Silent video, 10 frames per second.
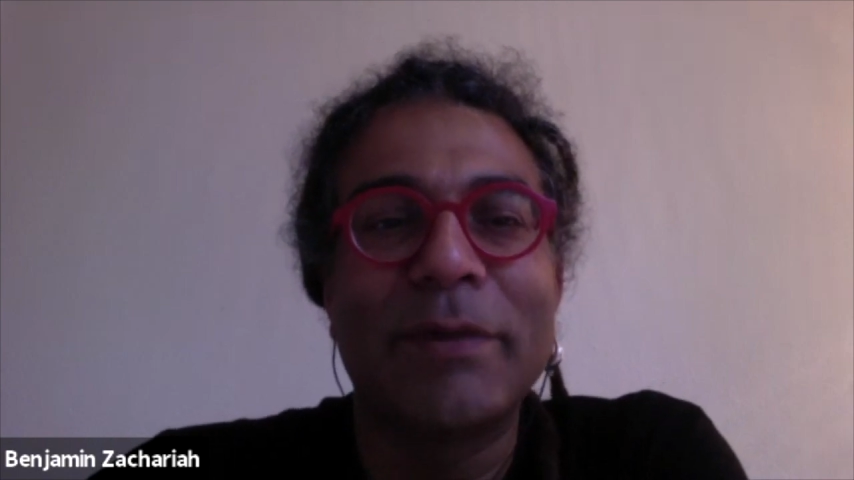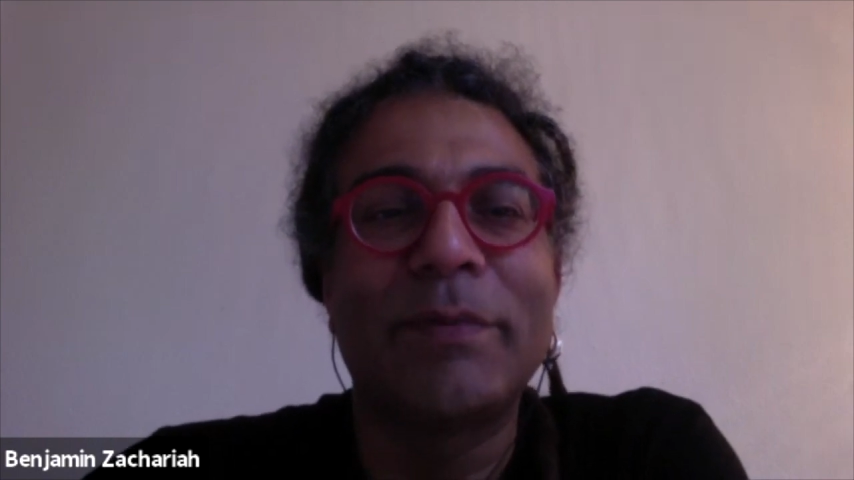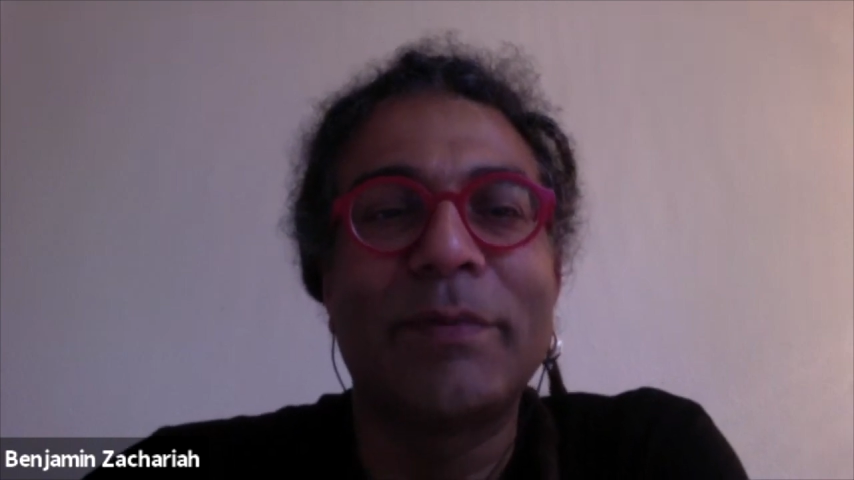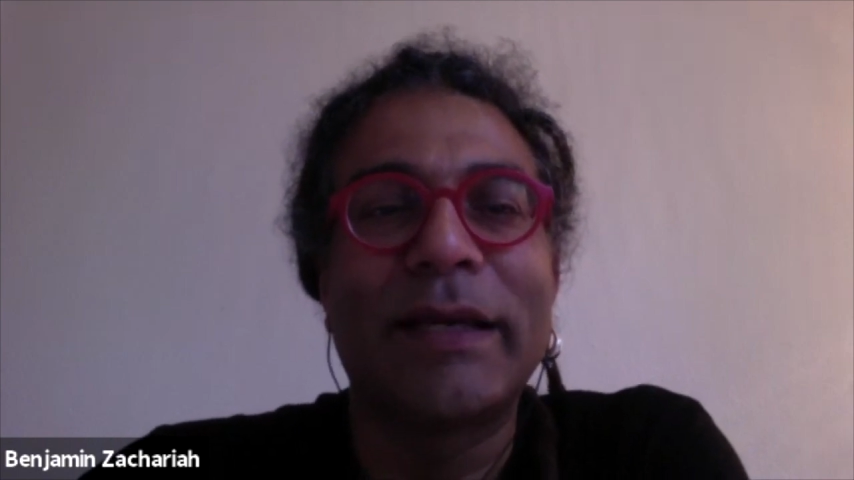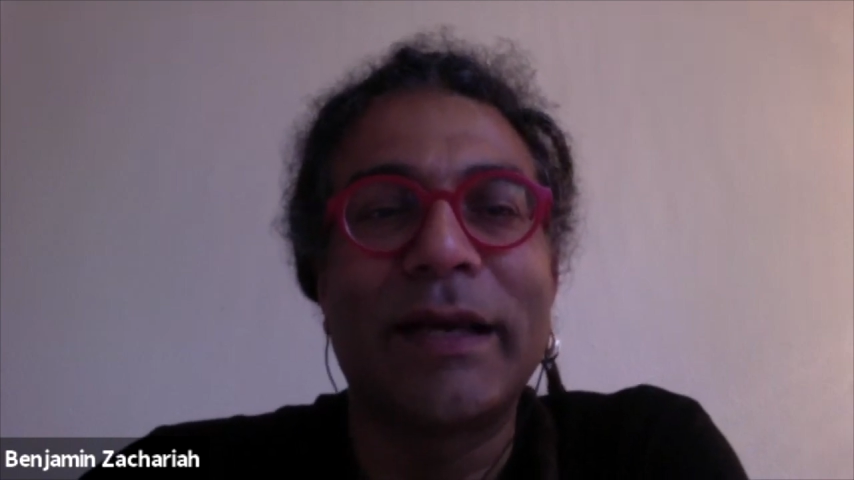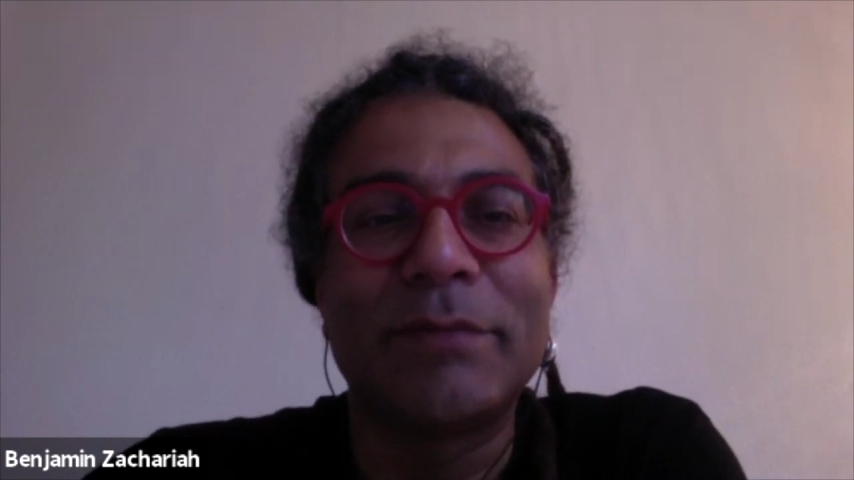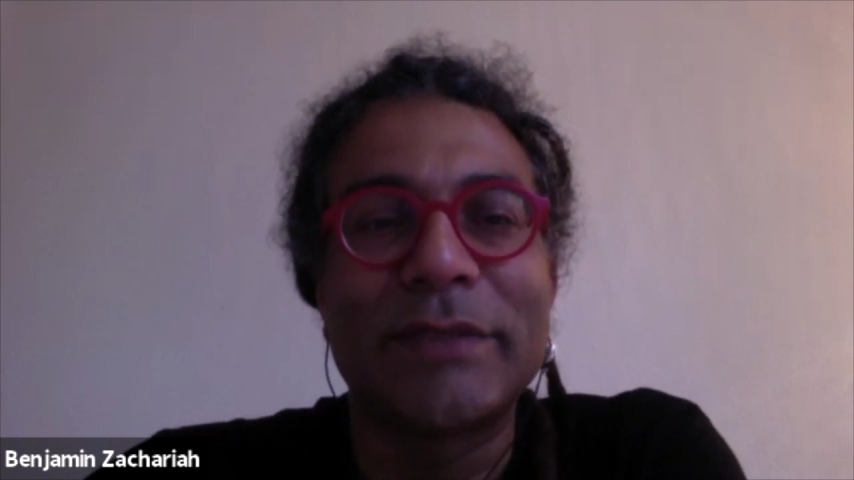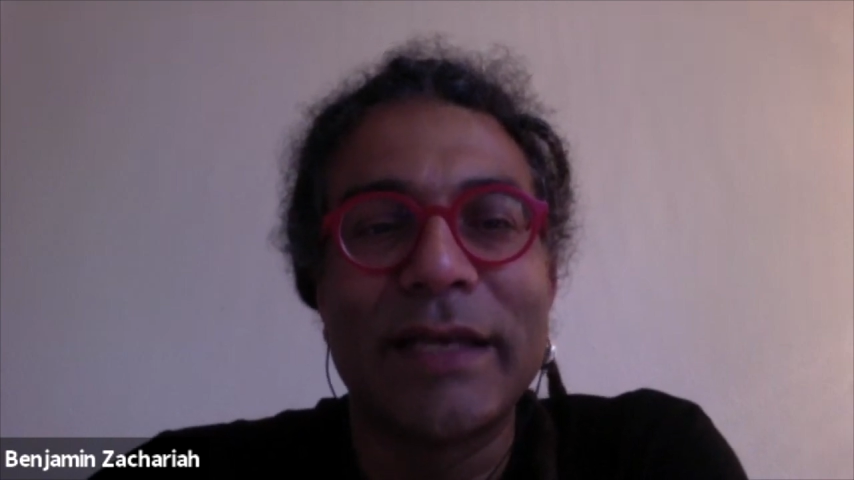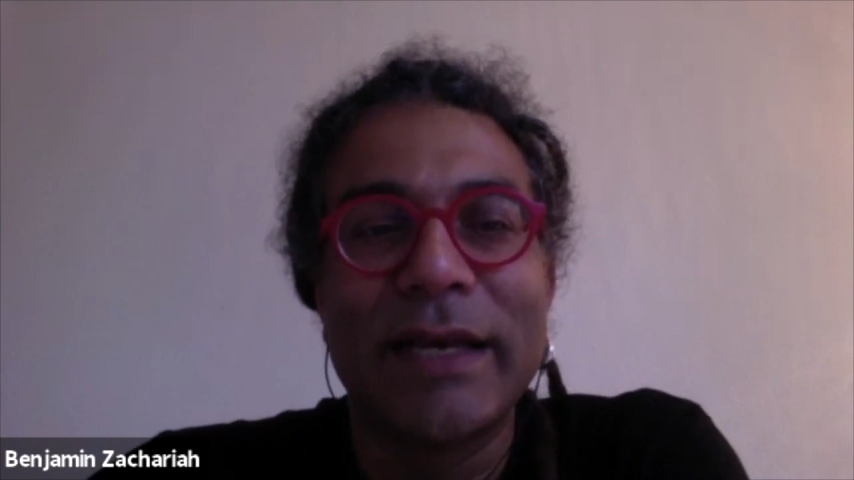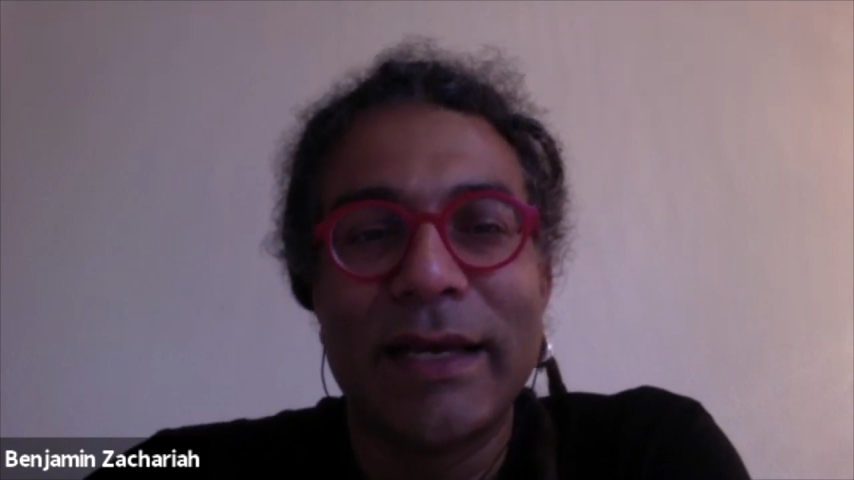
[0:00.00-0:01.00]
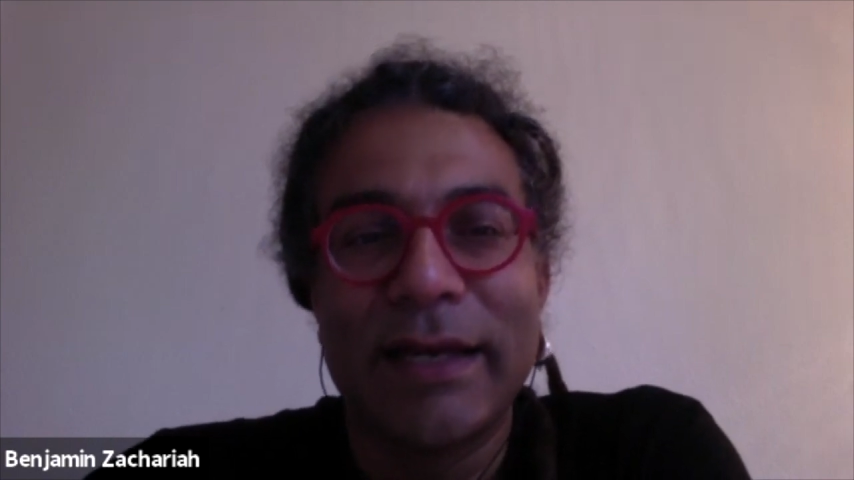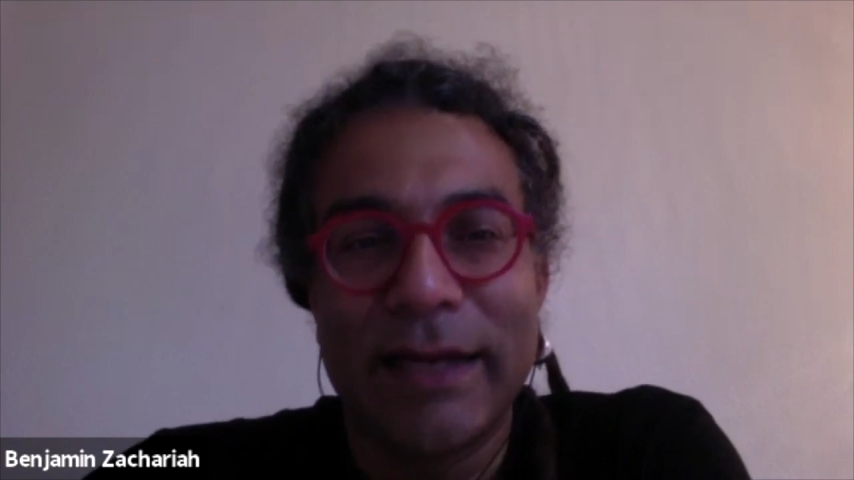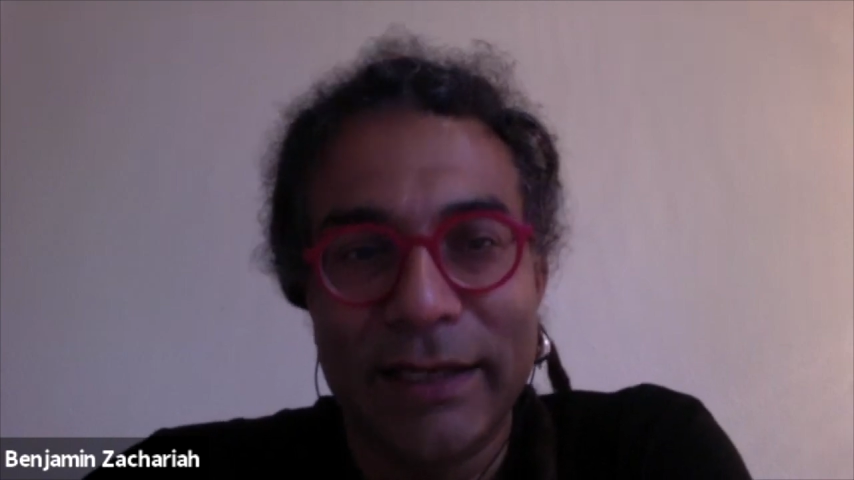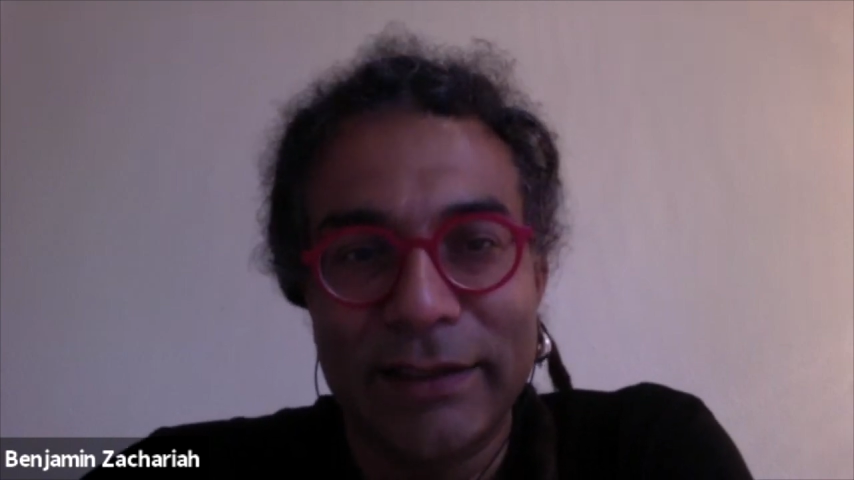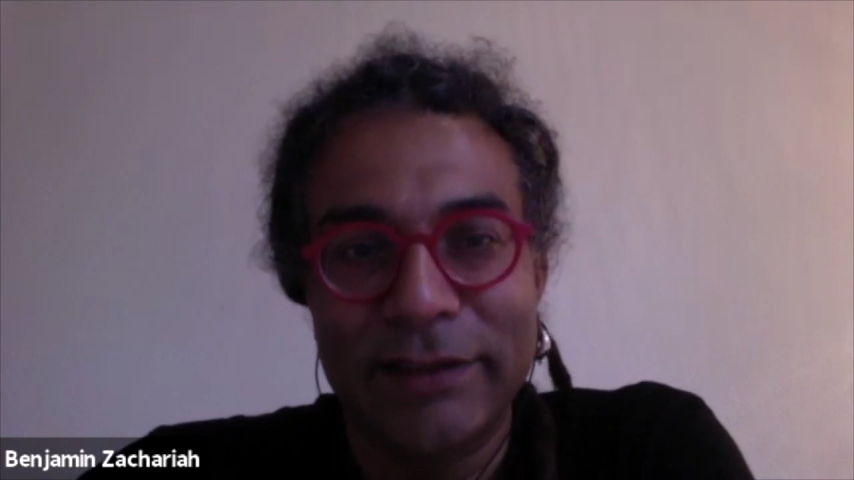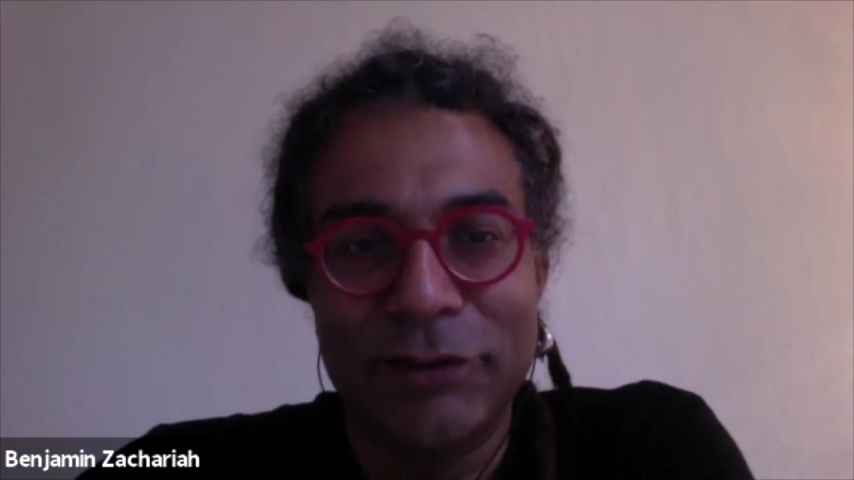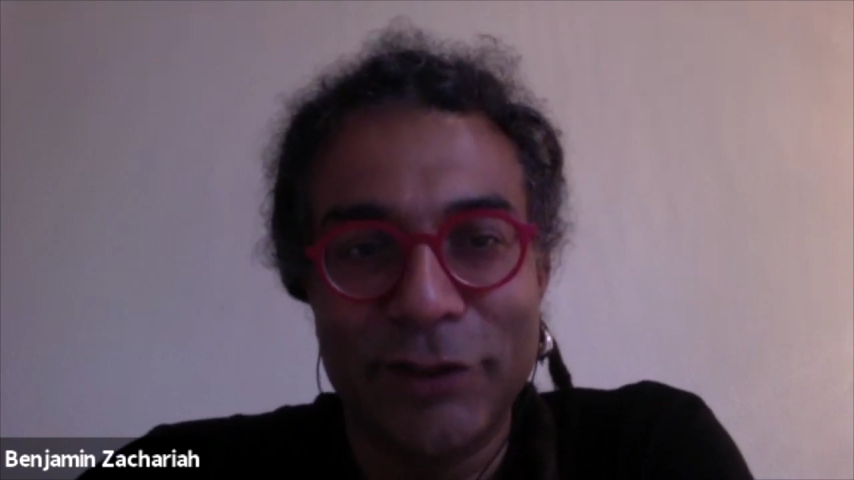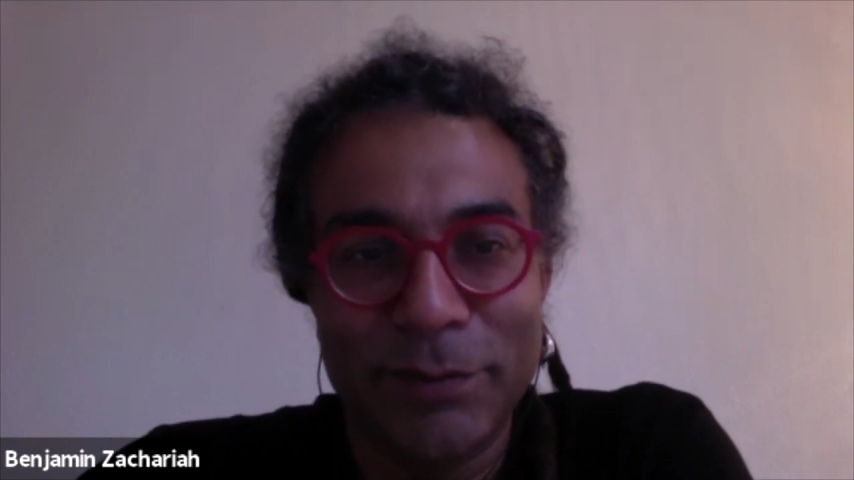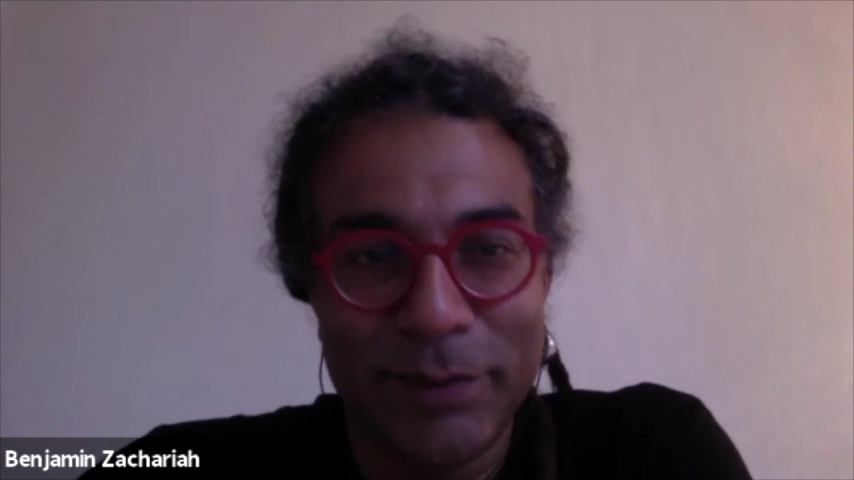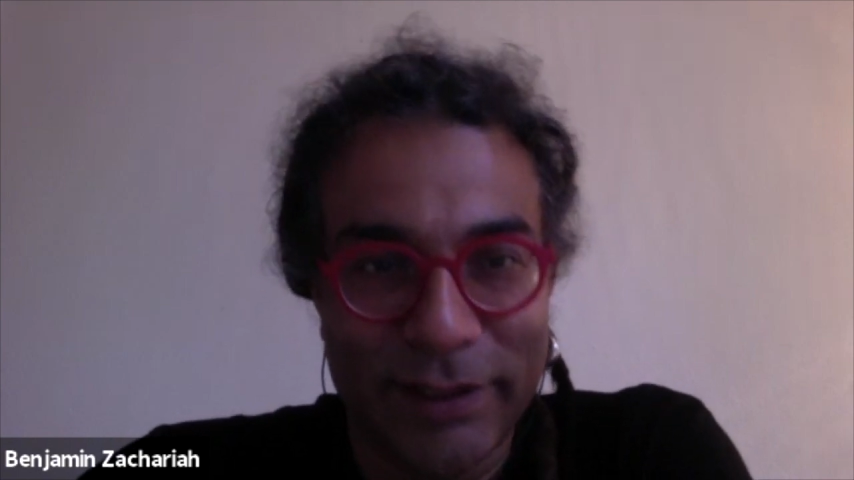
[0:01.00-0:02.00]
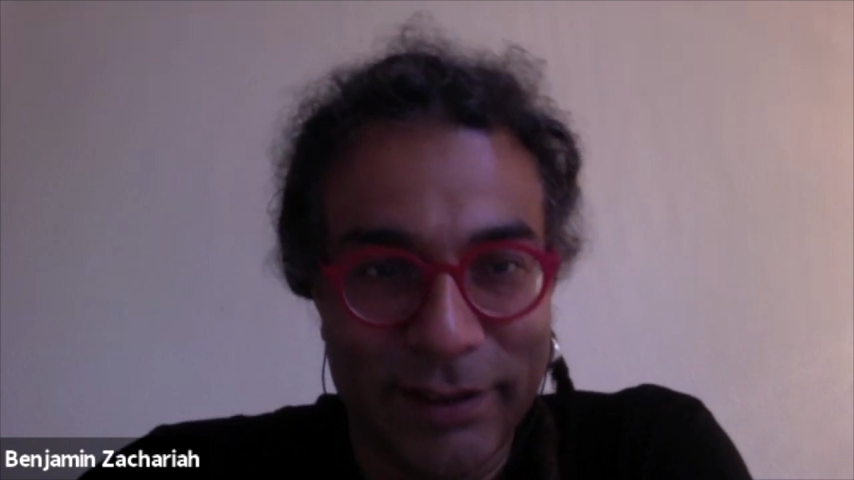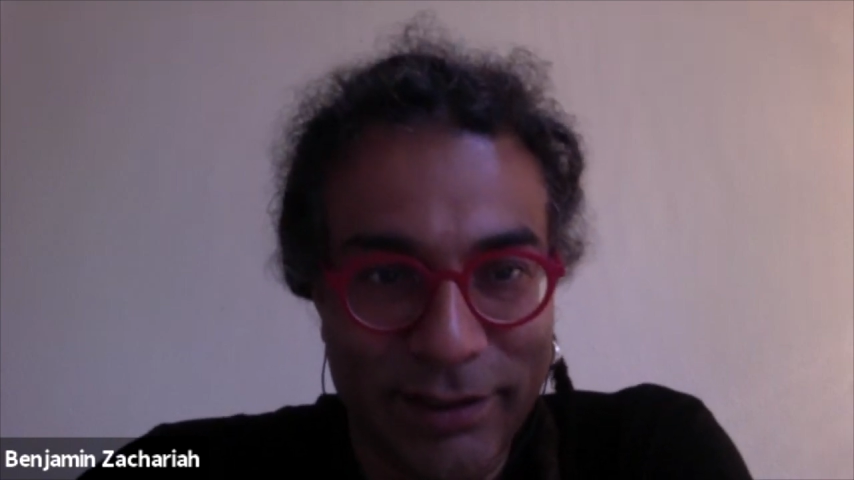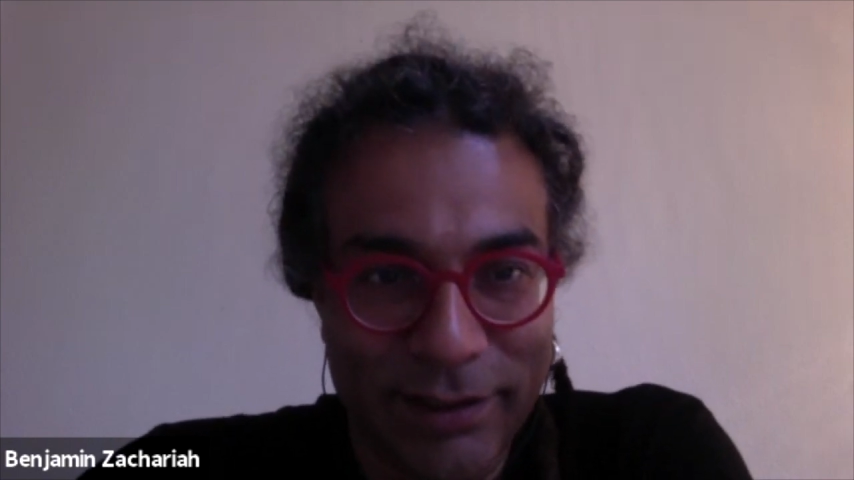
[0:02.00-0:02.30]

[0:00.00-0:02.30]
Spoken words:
it becomes Nazi Germany.